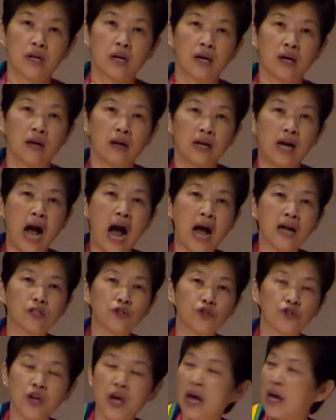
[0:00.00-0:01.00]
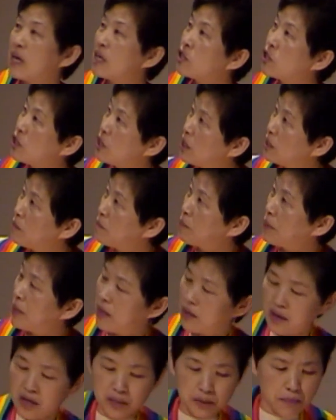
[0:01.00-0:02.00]
God changed
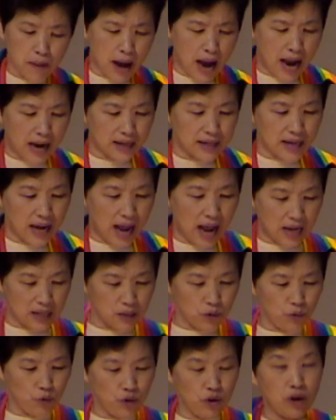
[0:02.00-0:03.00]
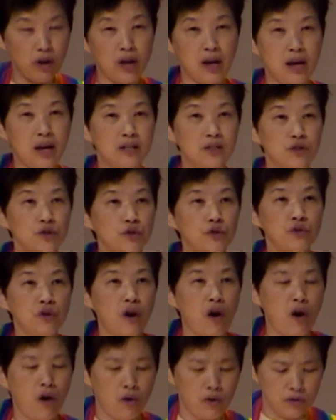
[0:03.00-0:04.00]
Peter's mind, as, we, as you
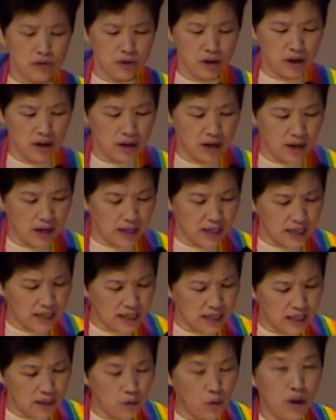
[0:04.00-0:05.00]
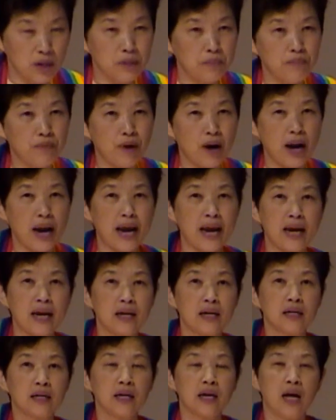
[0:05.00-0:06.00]
know, he was
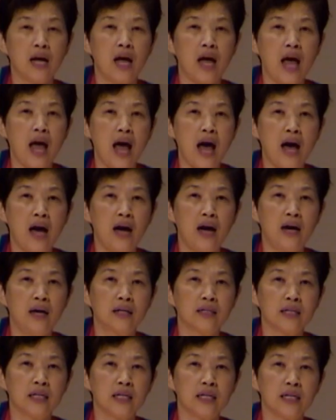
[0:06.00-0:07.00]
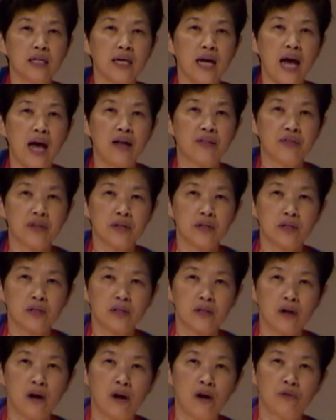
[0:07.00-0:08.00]
praying and he had this
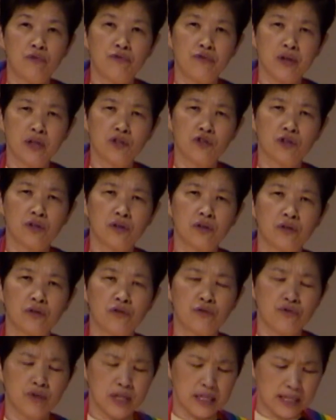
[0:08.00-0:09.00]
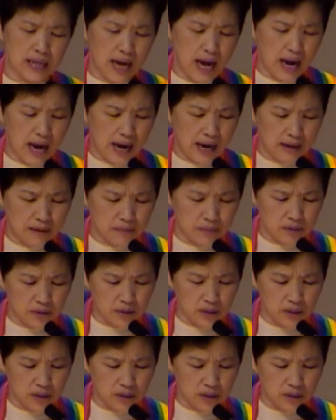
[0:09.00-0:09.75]
uh, vision three times.